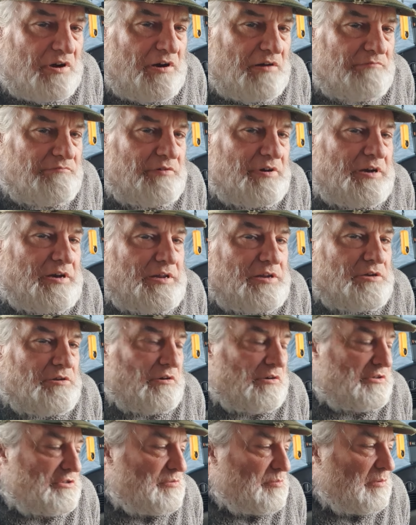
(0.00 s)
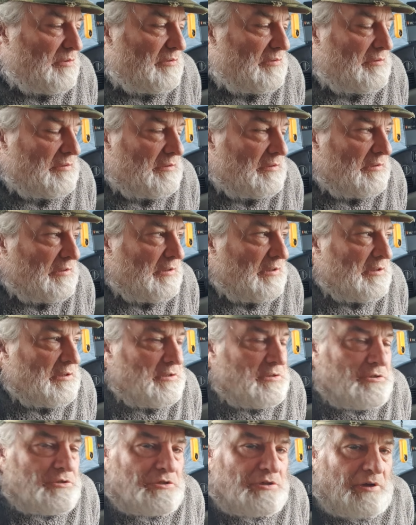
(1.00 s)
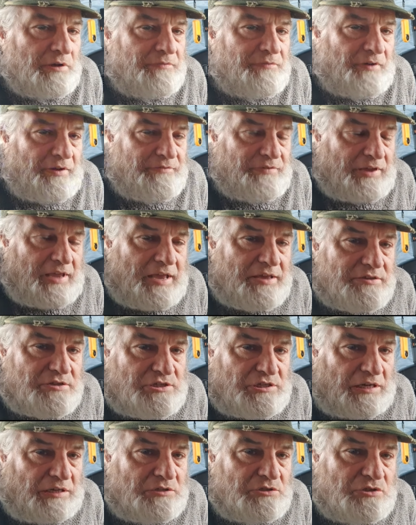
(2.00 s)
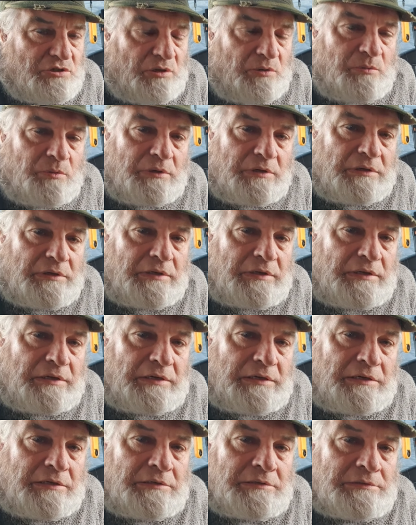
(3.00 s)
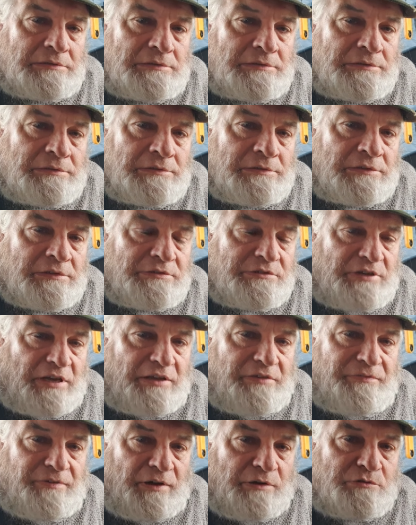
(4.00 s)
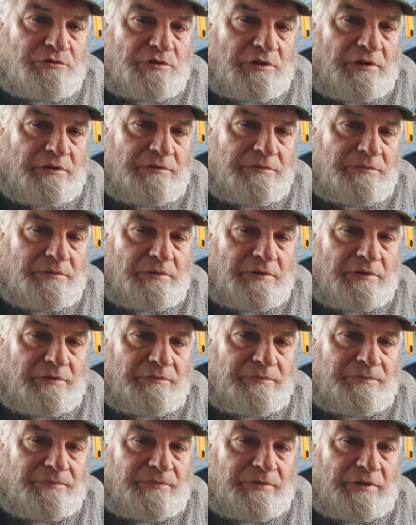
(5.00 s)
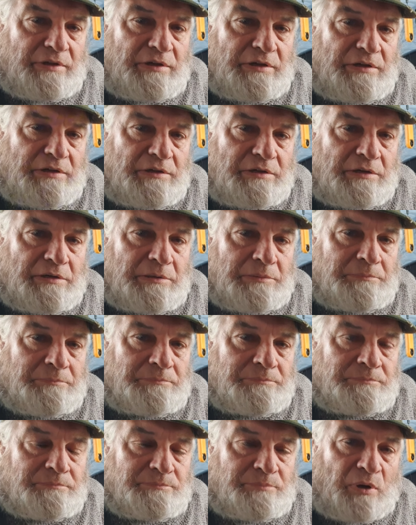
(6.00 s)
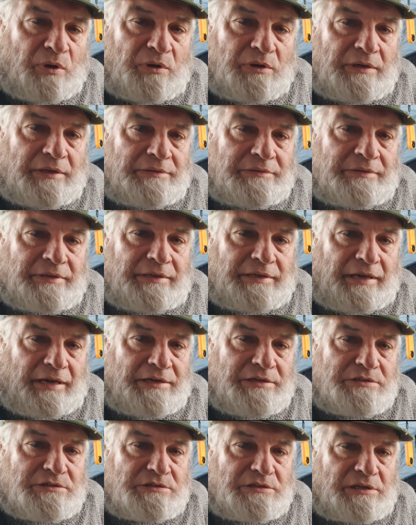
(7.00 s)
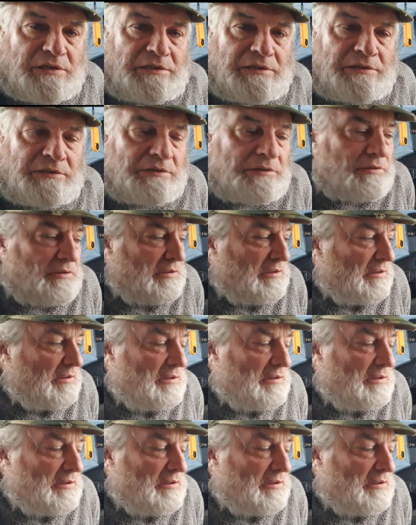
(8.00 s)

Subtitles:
a really nice one. So if I ever get a chance, I will take a photo of the bottle and the case, and